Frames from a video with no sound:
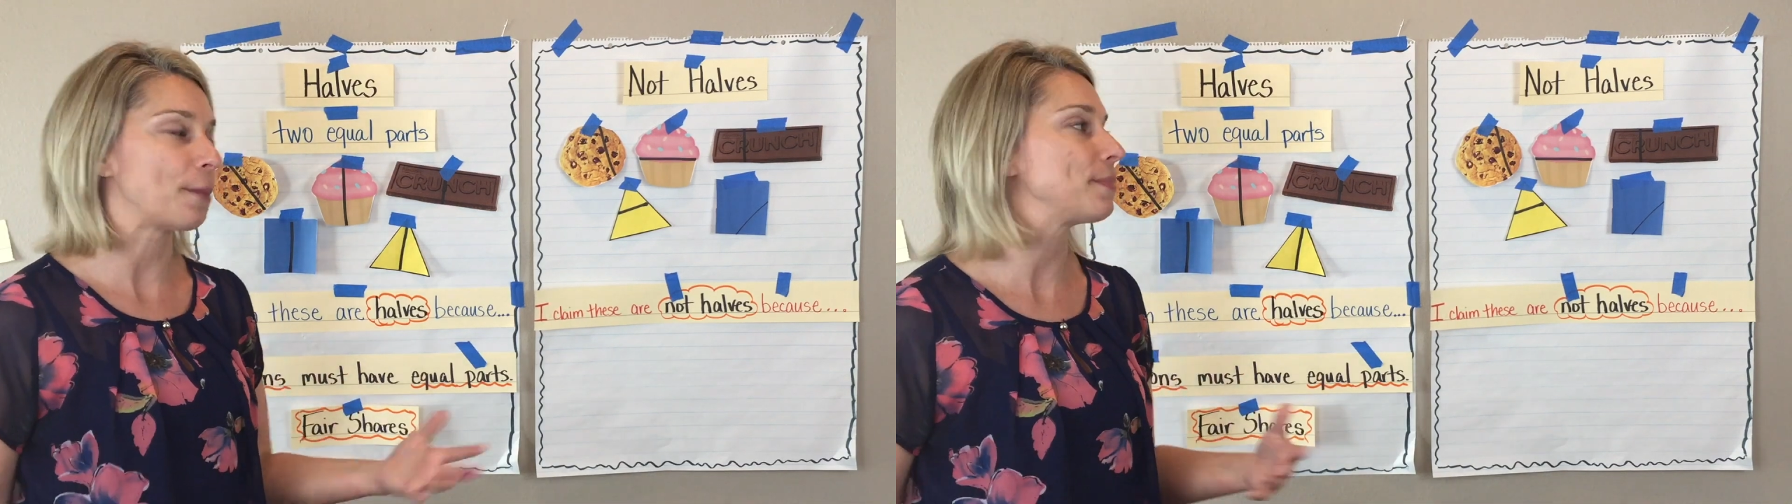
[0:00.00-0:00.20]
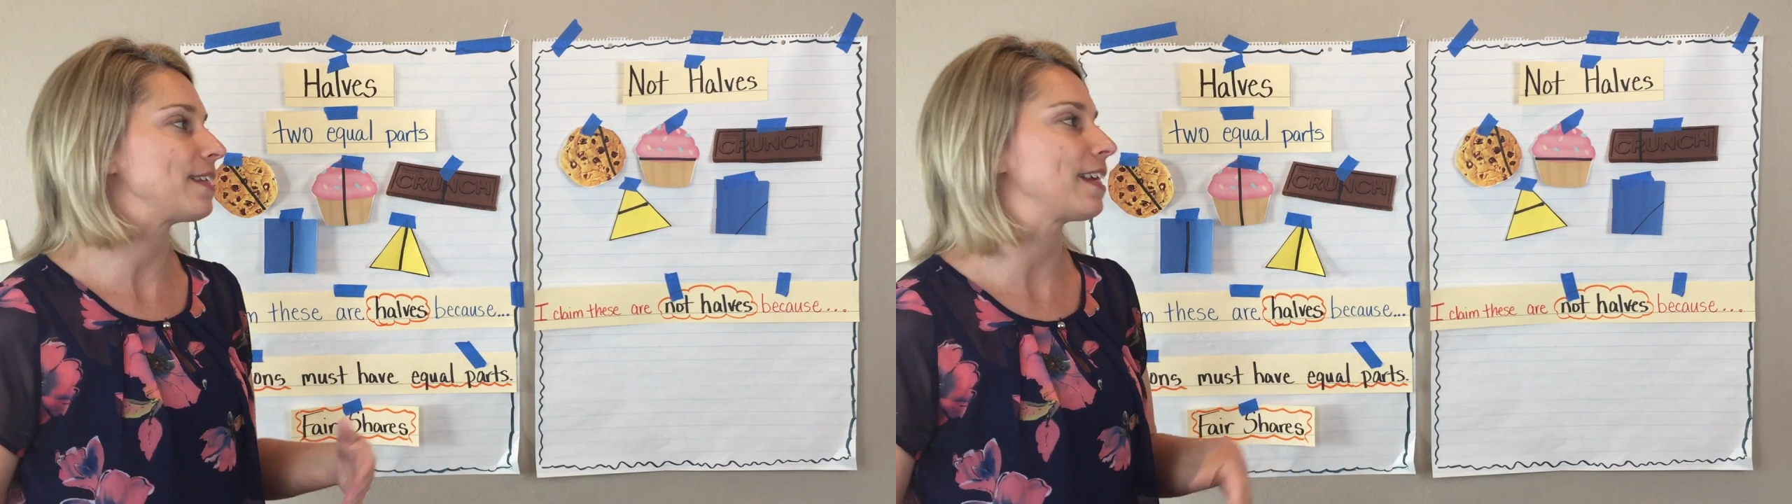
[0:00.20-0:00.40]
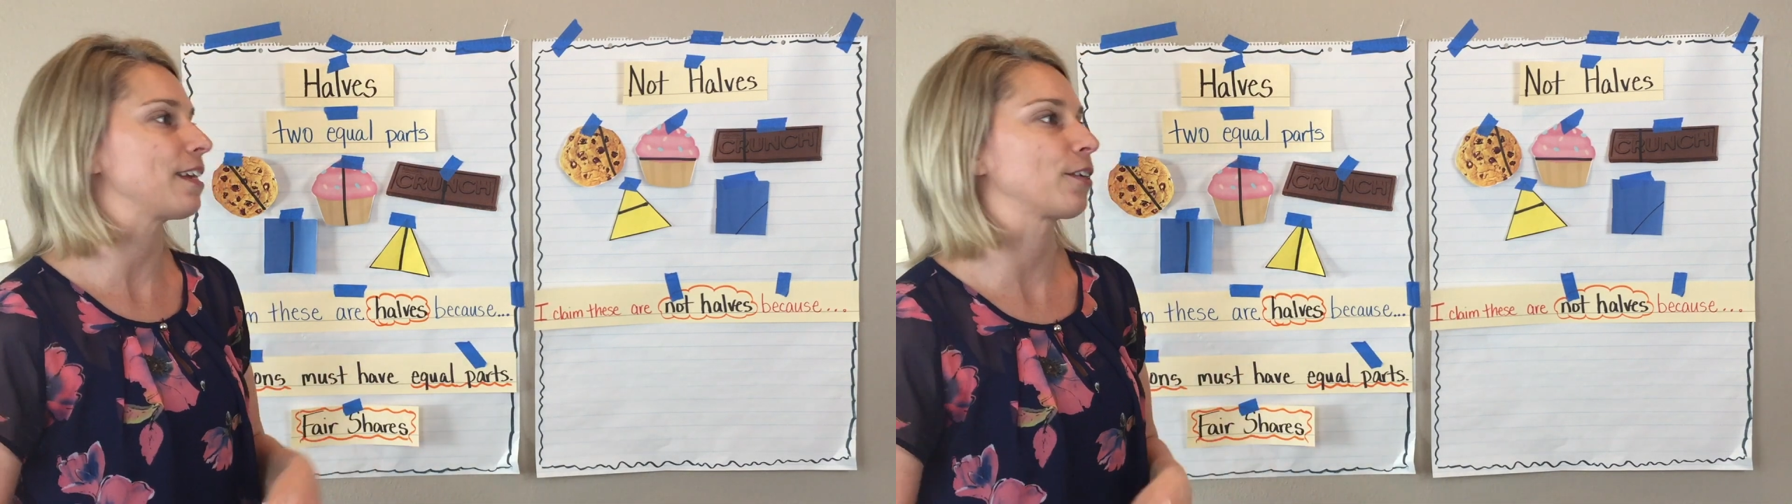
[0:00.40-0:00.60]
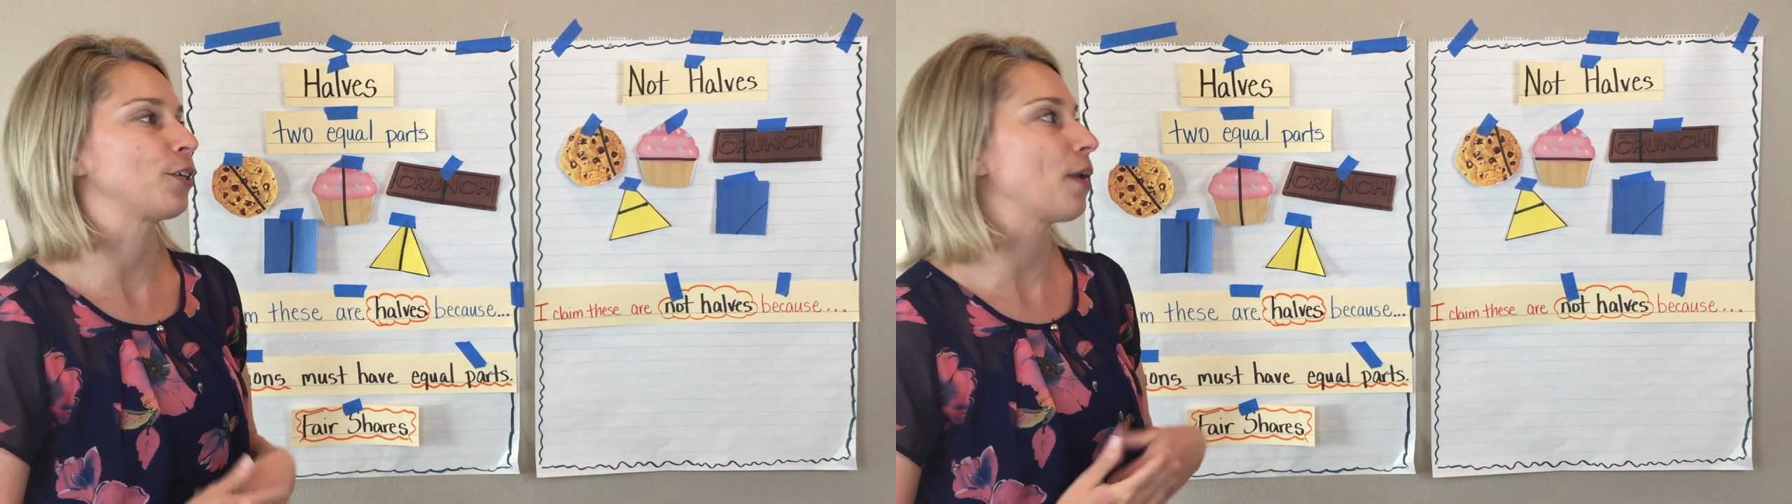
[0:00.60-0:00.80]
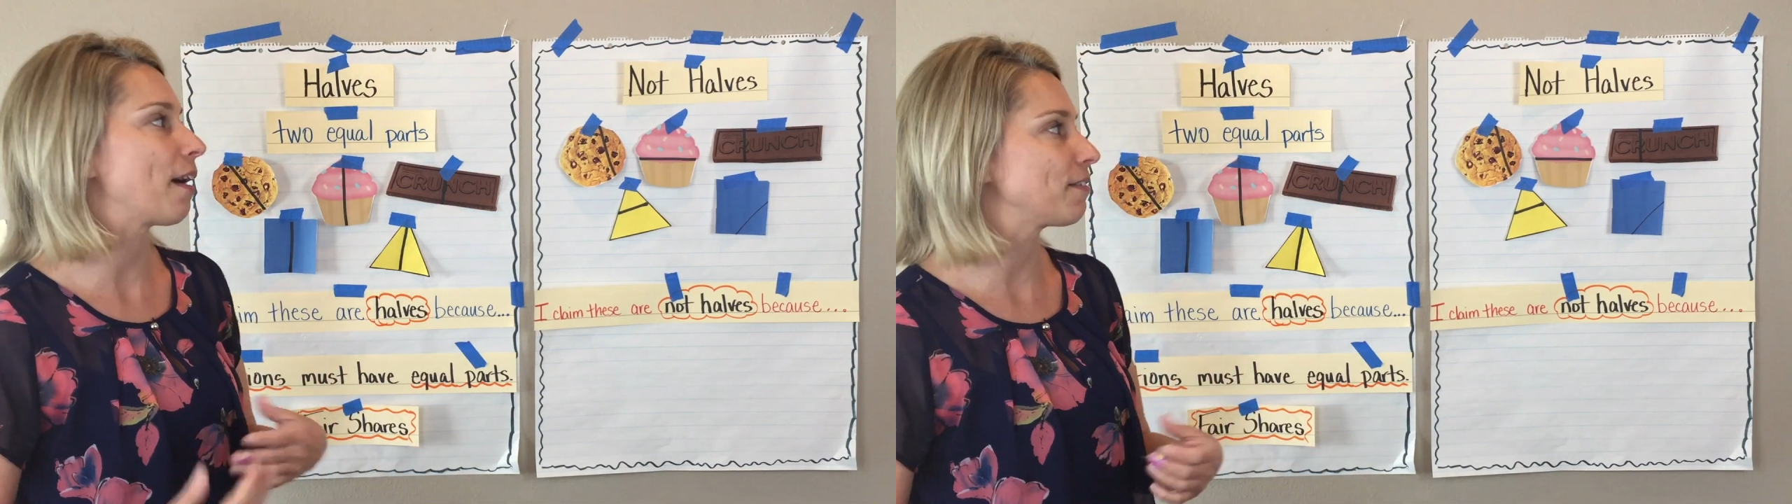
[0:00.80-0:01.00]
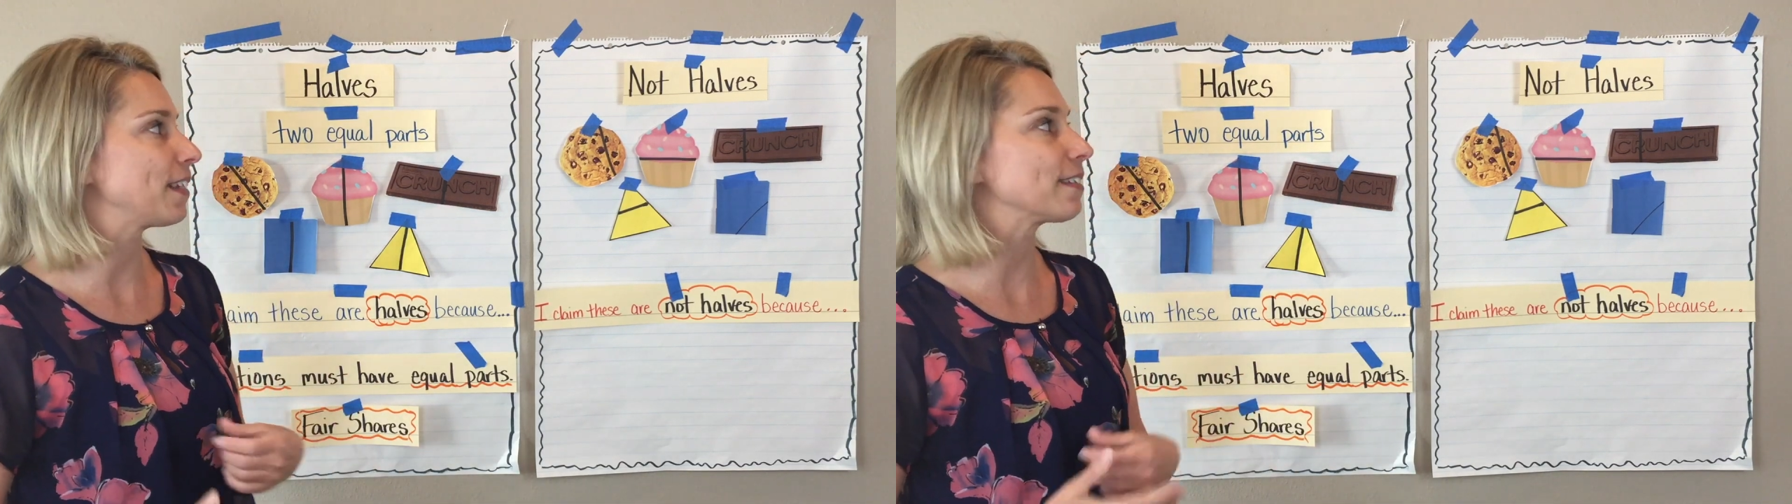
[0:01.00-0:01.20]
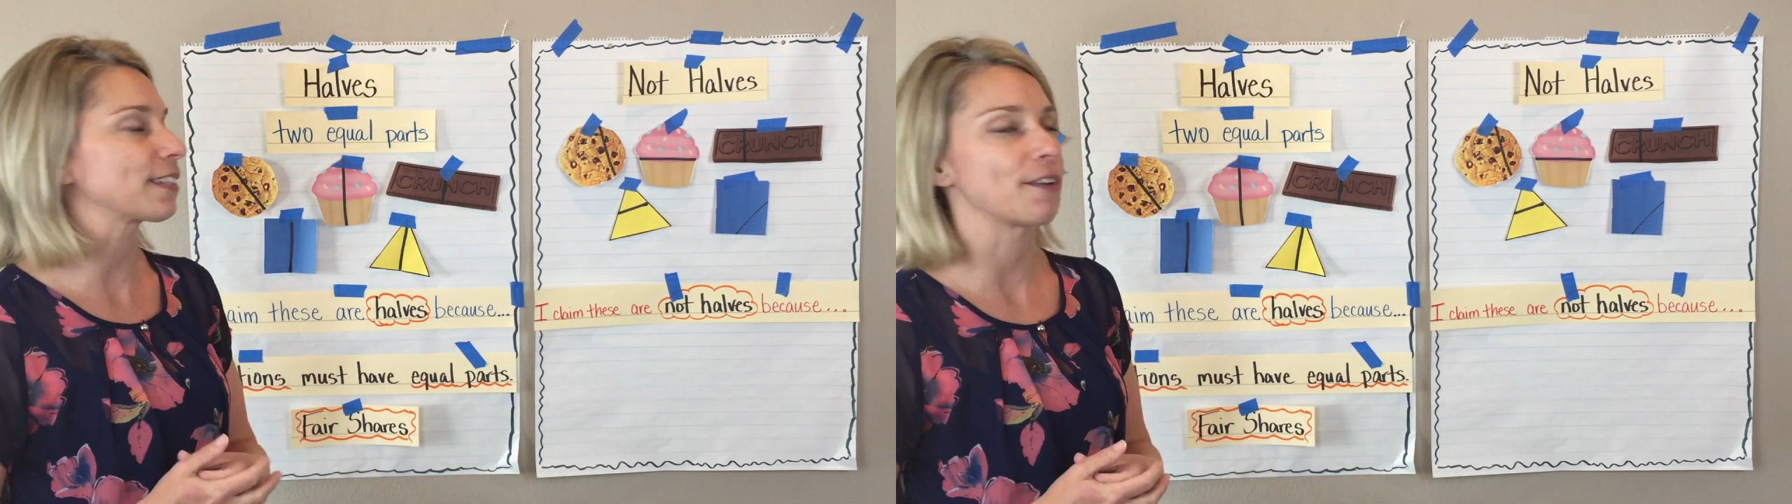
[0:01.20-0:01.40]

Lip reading: empty or you have things